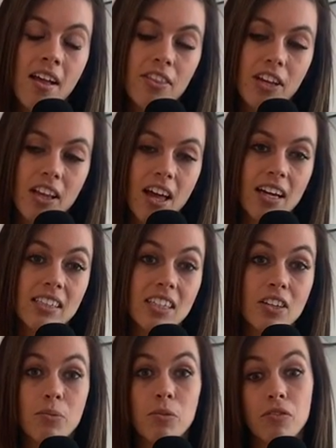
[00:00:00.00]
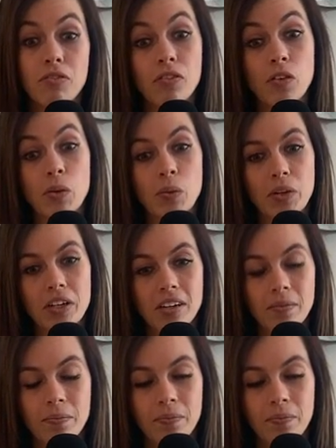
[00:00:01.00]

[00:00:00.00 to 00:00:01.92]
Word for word: the clocks either move forward